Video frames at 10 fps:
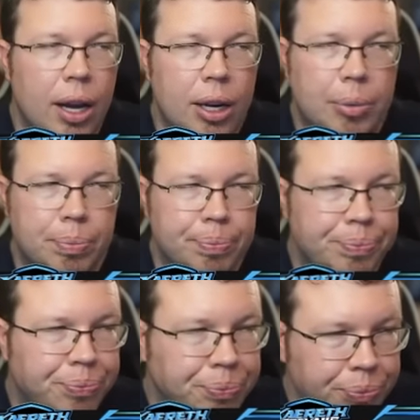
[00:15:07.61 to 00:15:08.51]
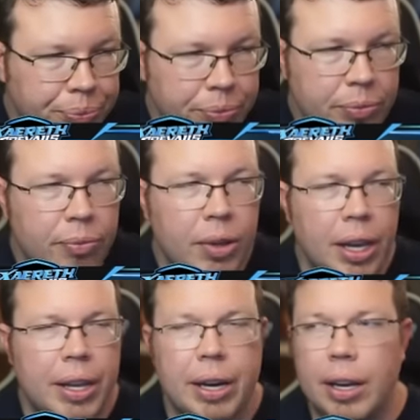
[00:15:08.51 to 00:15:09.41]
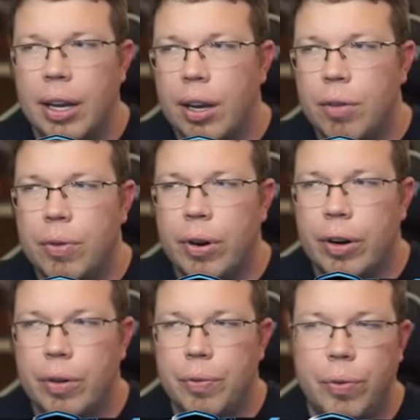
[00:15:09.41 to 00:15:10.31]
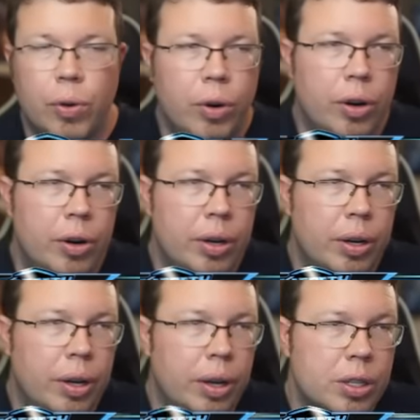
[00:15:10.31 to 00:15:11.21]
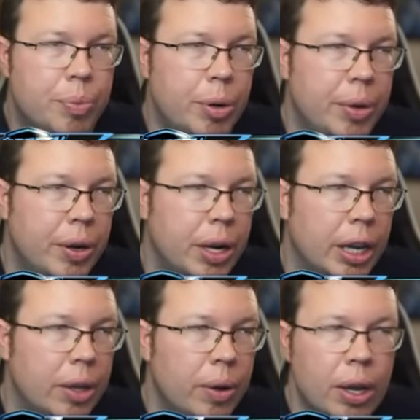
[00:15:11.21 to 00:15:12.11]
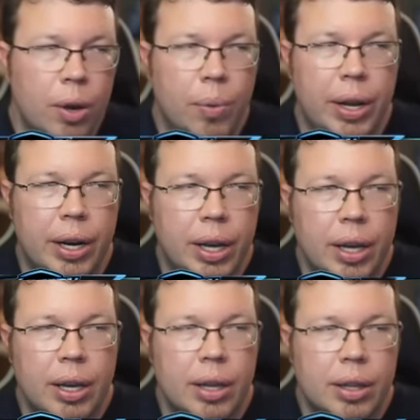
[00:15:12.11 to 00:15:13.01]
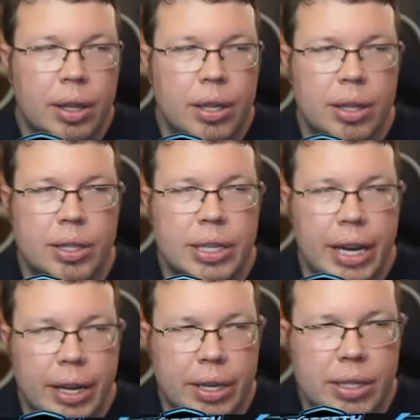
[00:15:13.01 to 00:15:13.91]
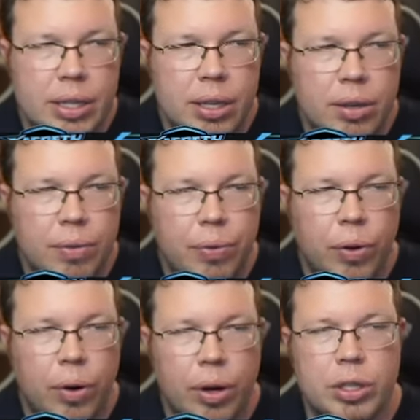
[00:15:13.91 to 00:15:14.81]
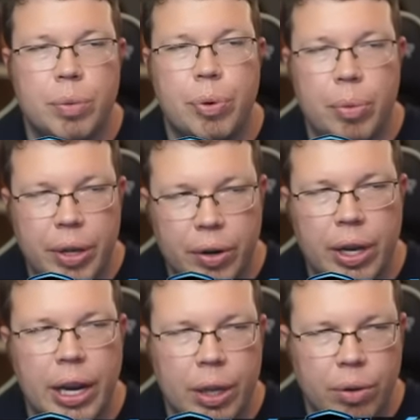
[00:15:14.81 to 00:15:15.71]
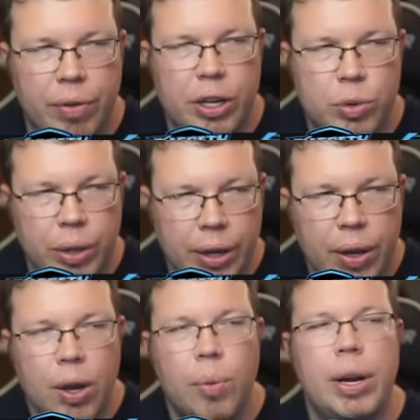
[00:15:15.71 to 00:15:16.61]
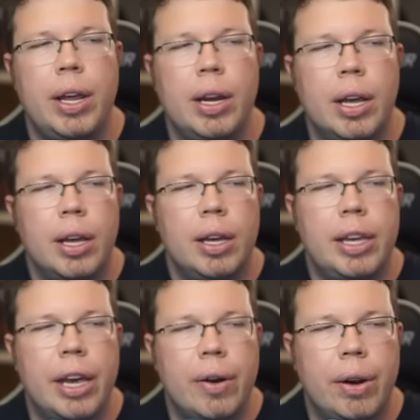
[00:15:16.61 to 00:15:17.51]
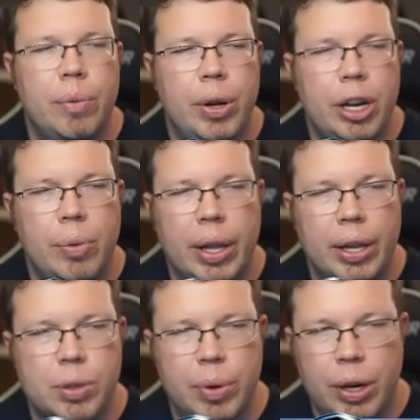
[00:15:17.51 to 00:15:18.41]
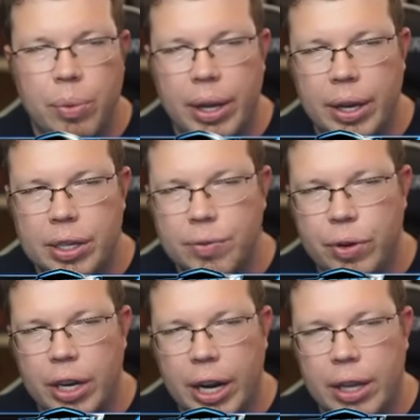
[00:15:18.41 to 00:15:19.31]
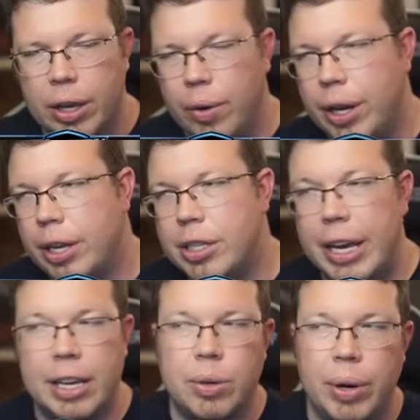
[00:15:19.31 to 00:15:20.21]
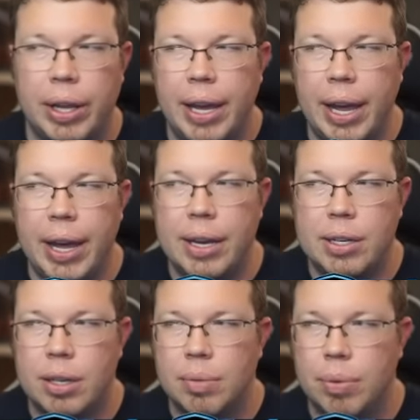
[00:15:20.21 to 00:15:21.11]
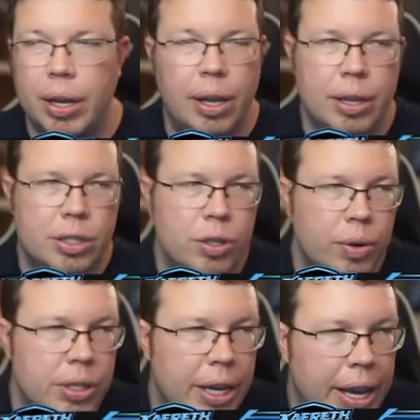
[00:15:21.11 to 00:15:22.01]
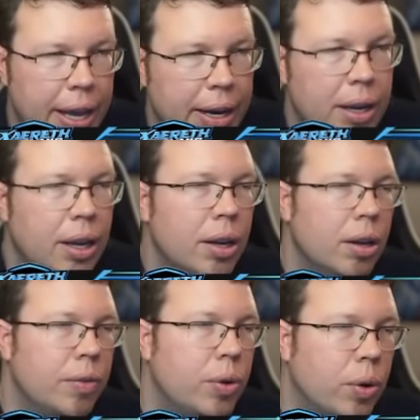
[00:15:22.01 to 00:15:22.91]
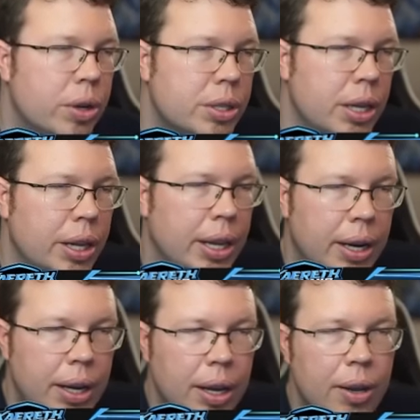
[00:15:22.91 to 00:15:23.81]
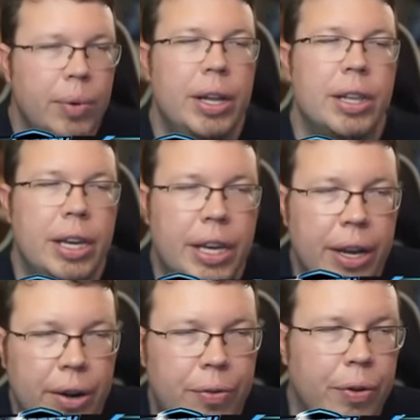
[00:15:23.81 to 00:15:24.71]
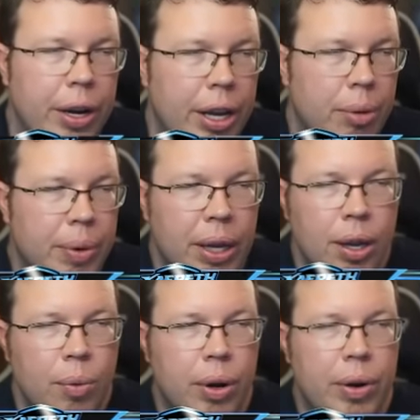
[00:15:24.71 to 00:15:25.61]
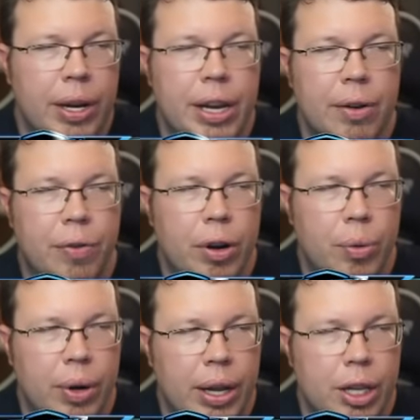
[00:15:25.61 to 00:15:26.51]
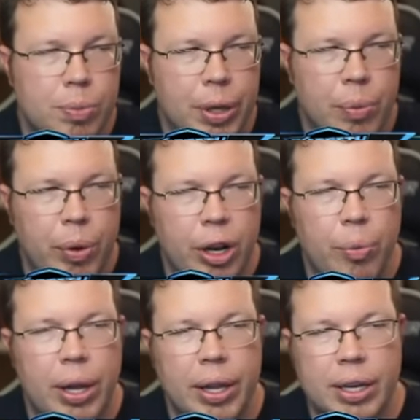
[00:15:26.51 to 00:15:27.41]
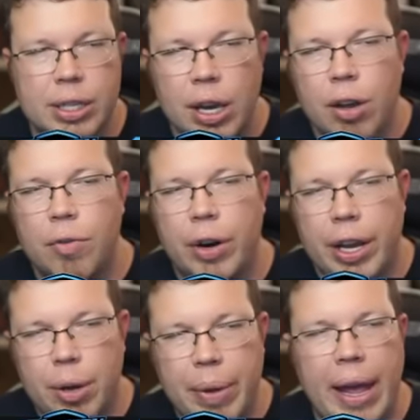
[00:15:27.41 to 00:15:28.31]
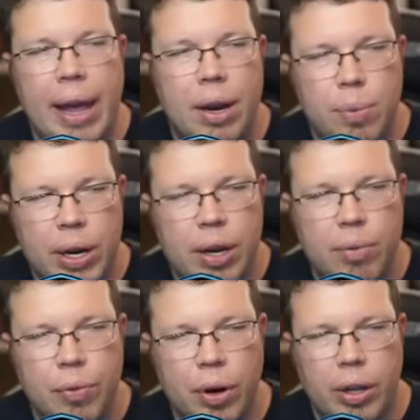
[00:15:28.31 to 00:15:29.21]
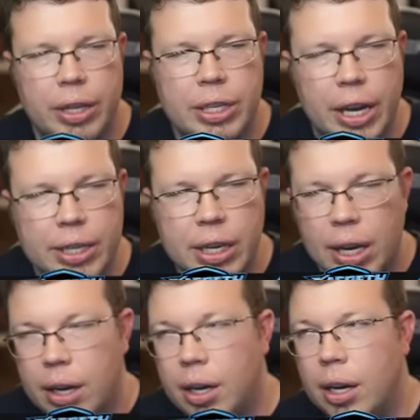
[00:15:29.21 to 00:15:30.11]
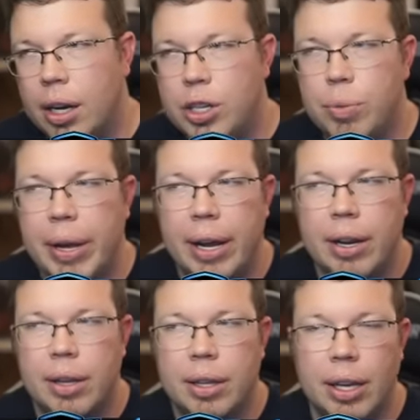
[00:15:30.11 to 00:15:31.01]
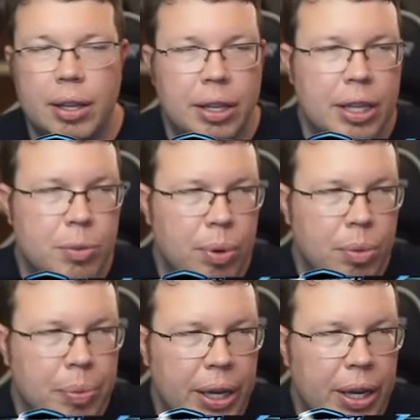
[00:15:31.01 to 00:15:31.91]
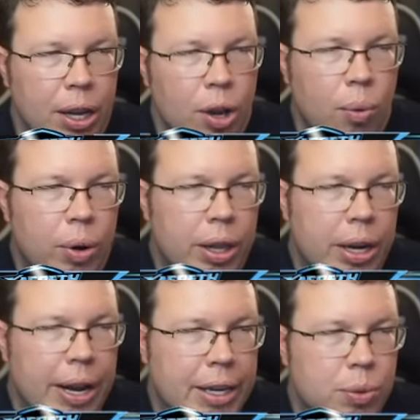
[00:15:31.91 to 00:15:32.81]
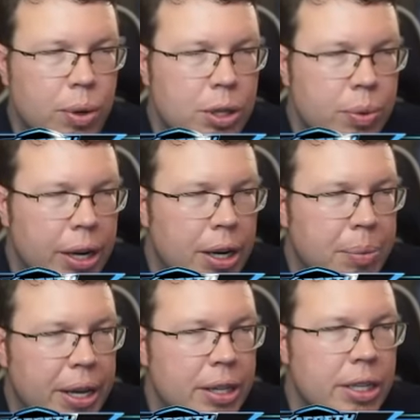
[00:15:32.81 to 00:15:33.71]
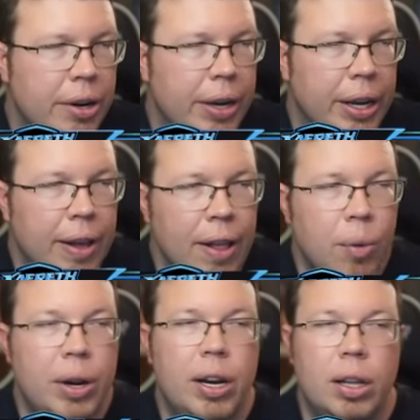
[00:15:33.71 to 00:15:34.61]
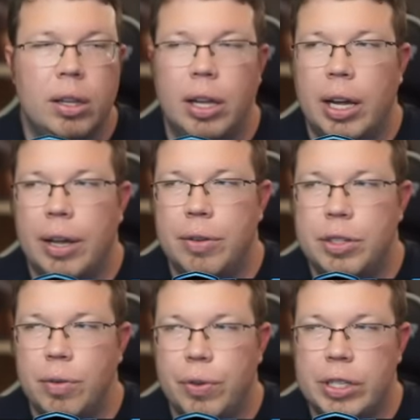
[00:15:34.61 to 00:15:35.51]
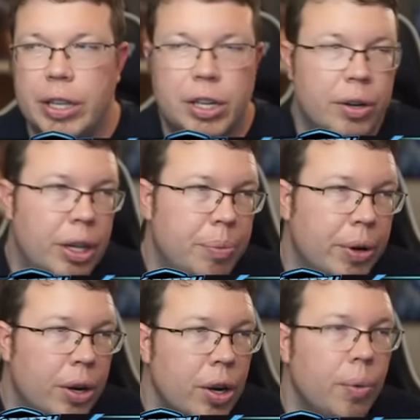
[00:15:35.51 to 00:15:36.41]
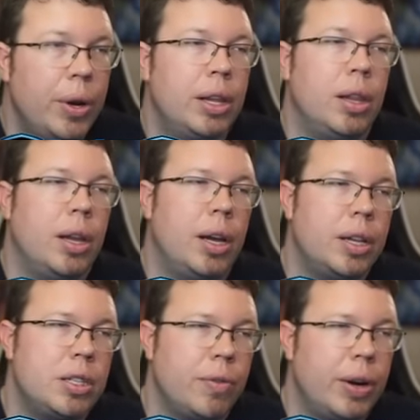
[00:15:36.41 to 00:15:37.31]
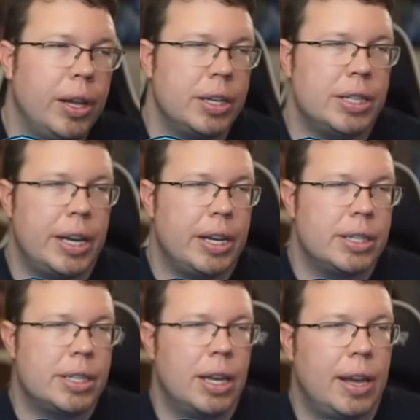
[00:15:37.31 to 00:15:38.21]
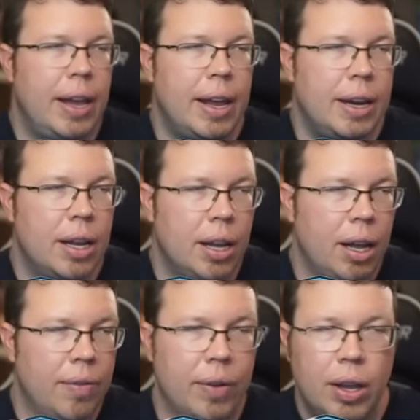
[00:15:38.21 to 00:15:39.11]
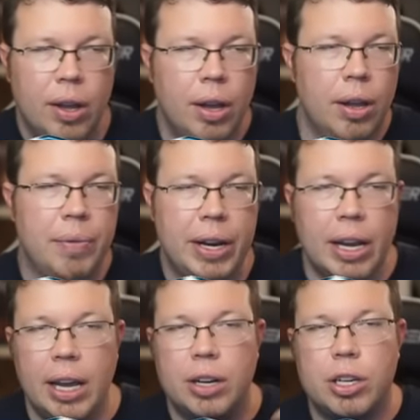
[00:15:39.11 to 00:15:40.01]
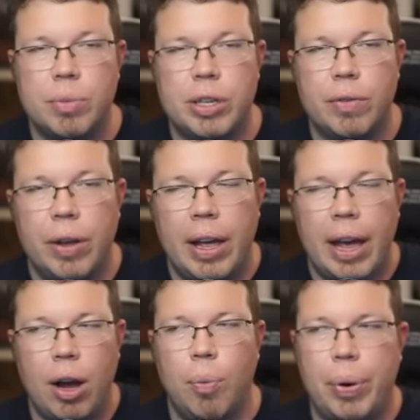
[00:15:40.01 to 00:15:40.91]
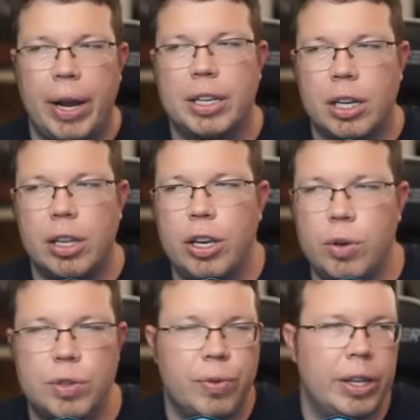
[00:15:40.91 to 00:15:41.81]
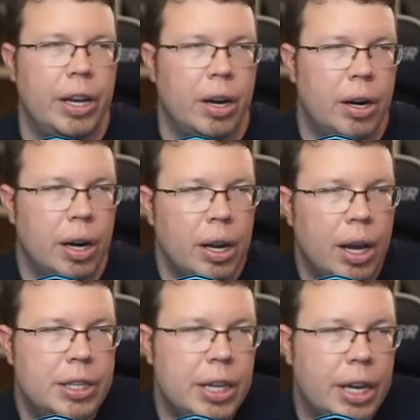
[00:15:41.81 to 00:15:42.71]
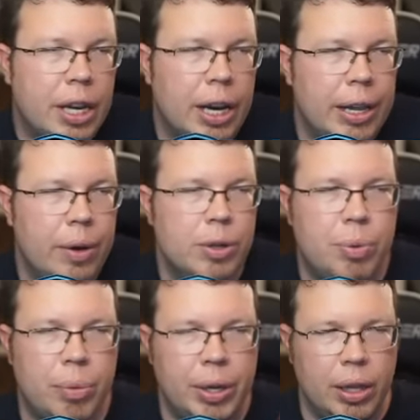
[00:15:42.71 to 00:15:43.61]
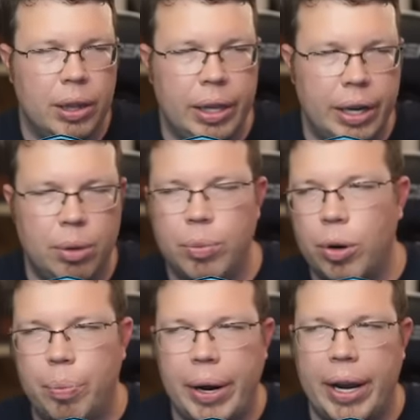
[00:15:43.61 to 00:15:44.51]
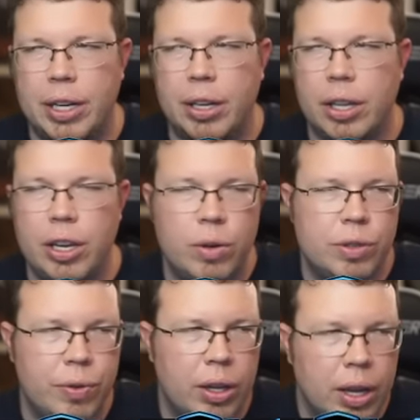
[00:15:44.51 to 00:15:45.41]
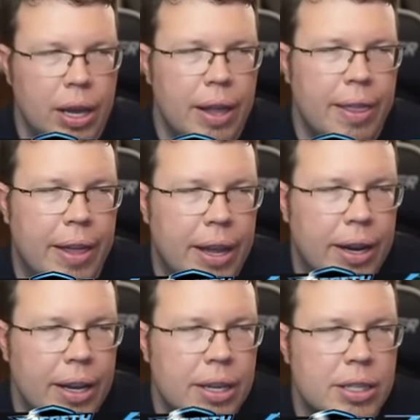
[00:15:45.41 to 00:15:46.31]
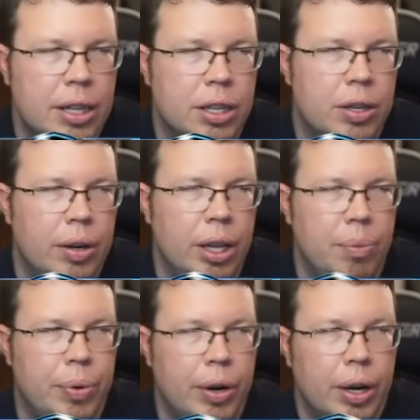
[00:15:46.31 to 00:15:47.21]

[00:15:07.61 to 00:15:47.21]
And then for Supreme Leader Kylo, we need the Zetas for Supreme Leader Kylo eventually. We need gear and we need relics. We need relics for Kylo. He needs to get to Relic 8 as soon as he can, of course, and then we need the gear for him. We don't need gear for anyone else, but then we need relics for him, and we need them for all these guys. Not too bad. That's probably one of the next ones we need to be considering. We need a lot, so for Sith Eternal Emperor, we need lots of Relic Zetas, and I mean, in terms of how practically useful they are, I'd say Kylo is probably a little more practically useful than Sith the Eternal Emperor.